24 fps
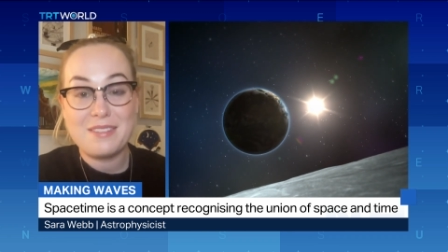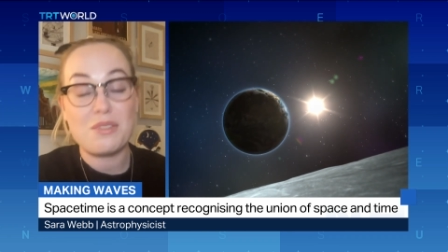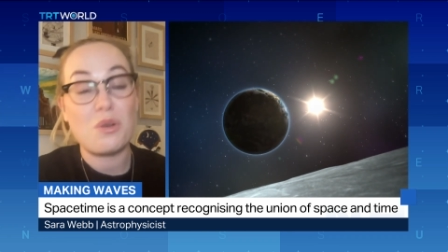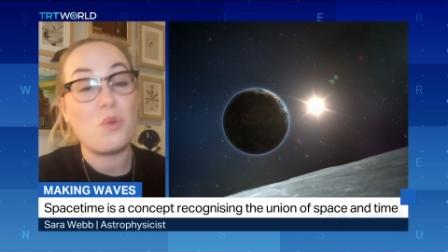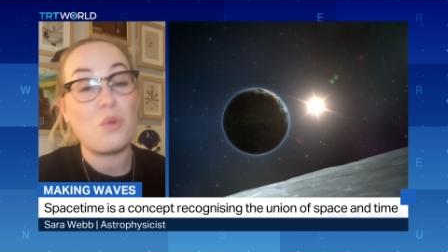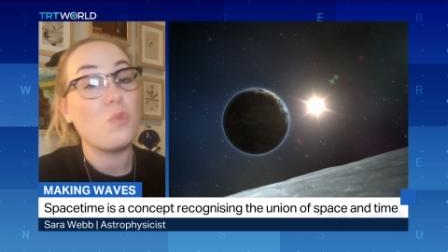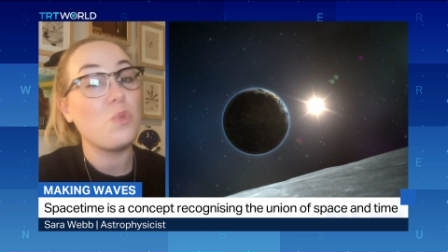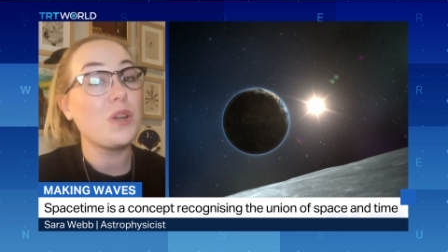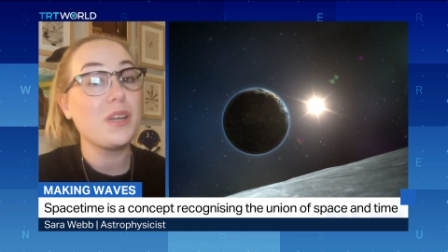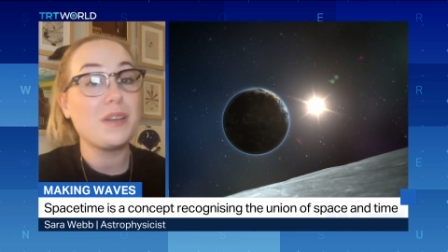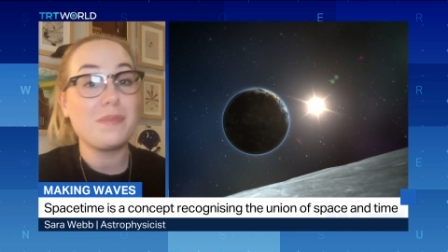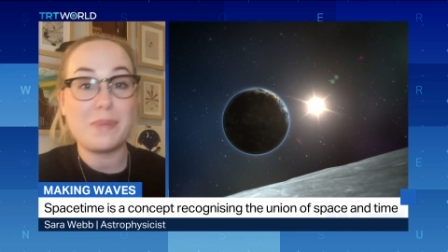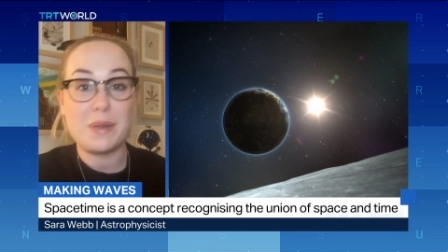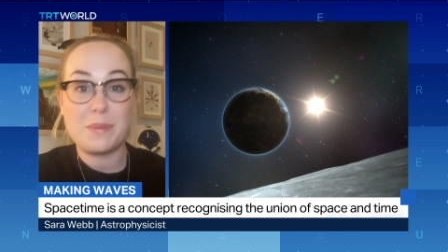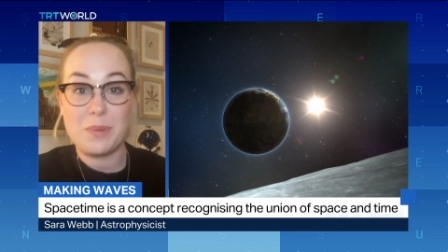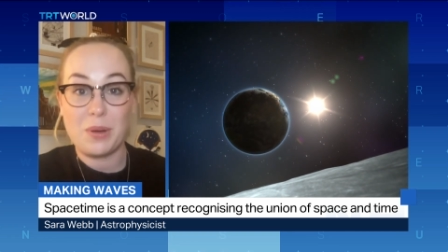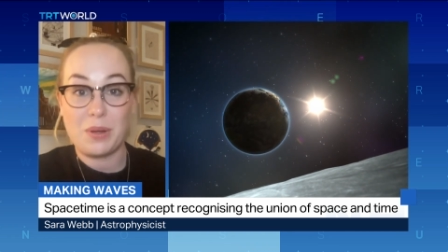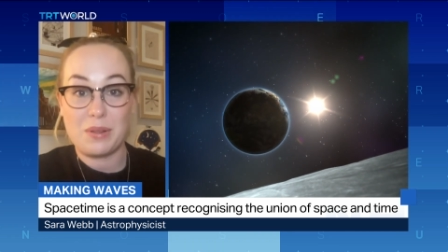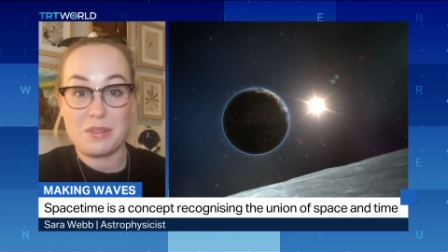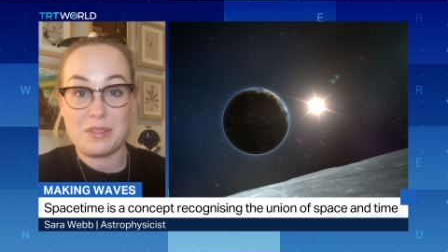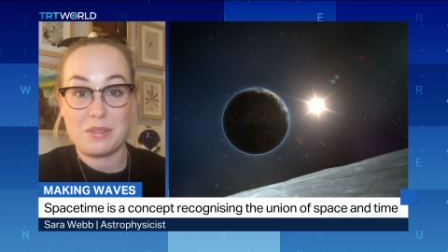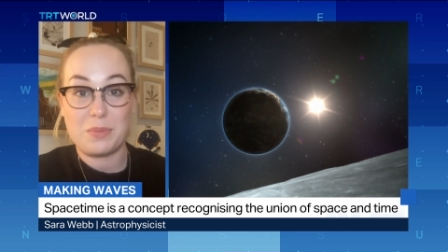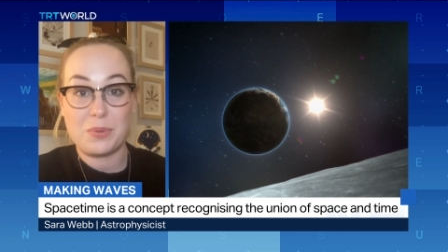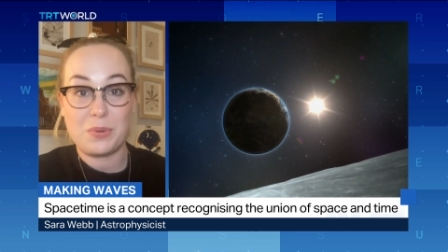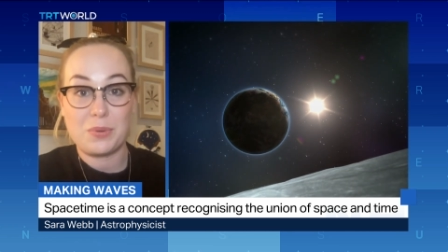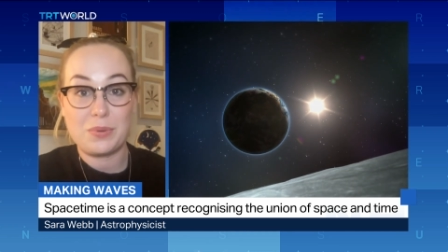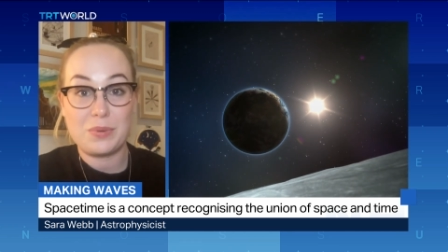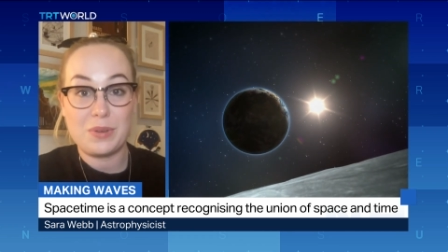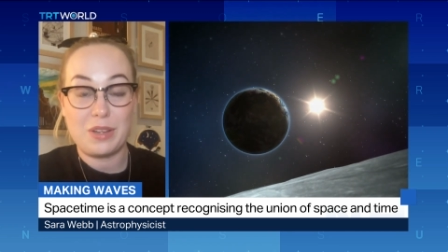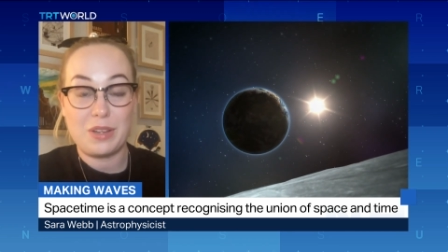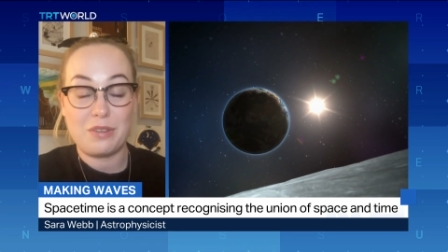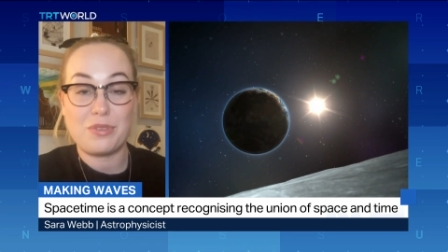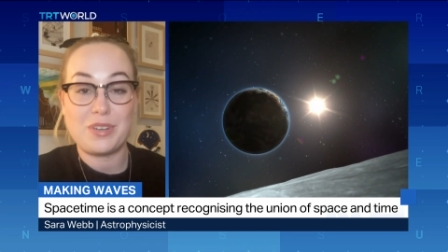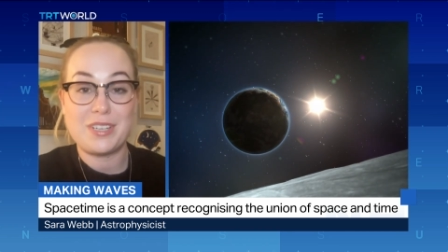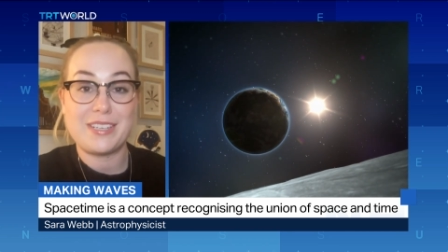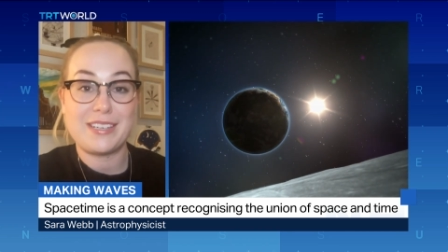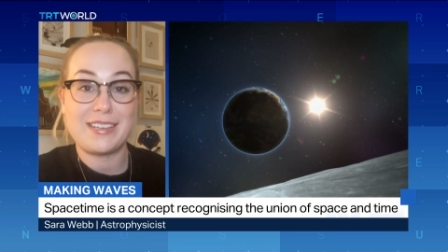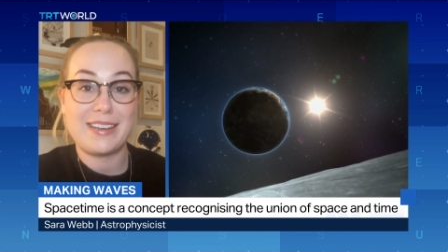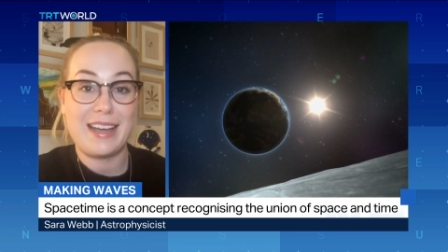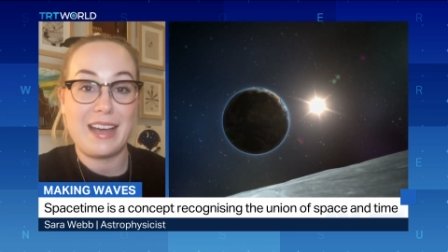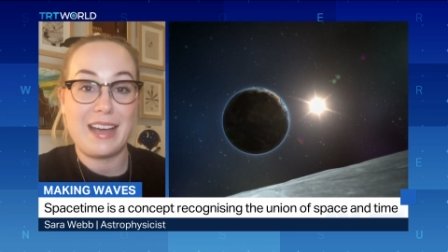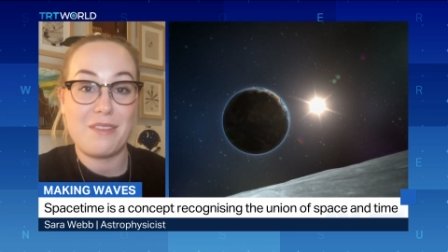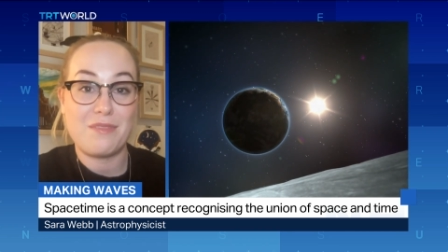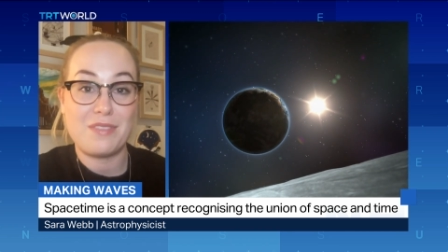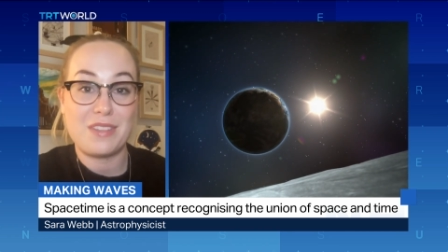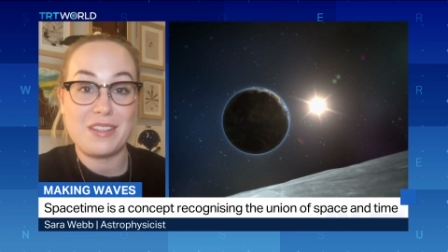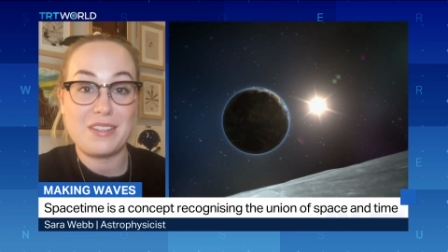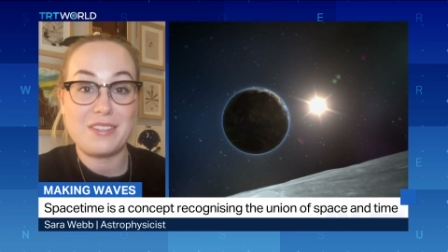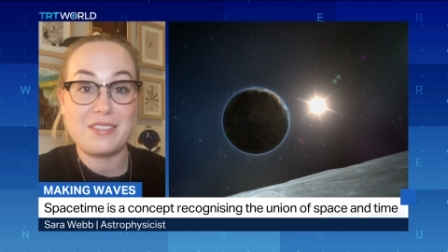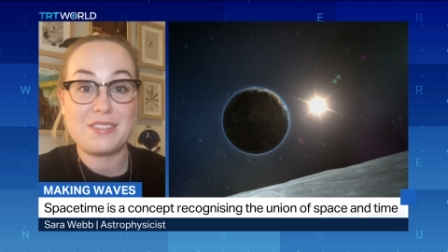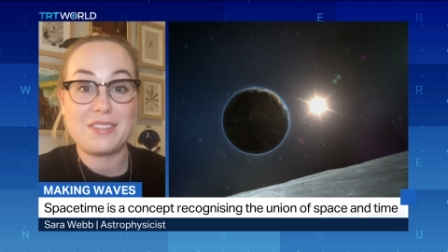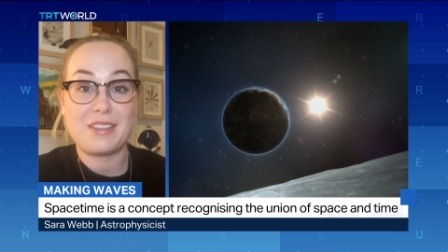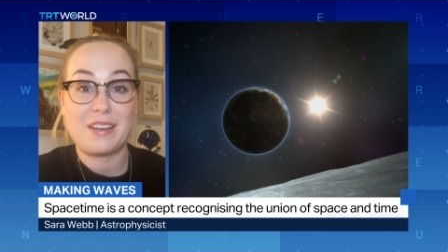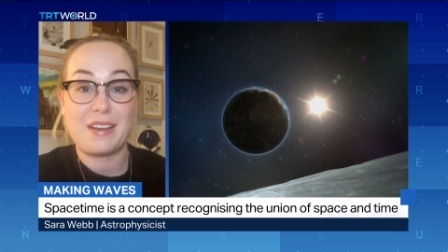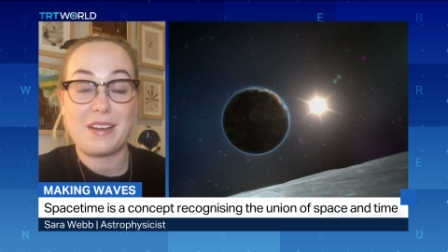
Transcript: that wouldn't be possible if we didn't have these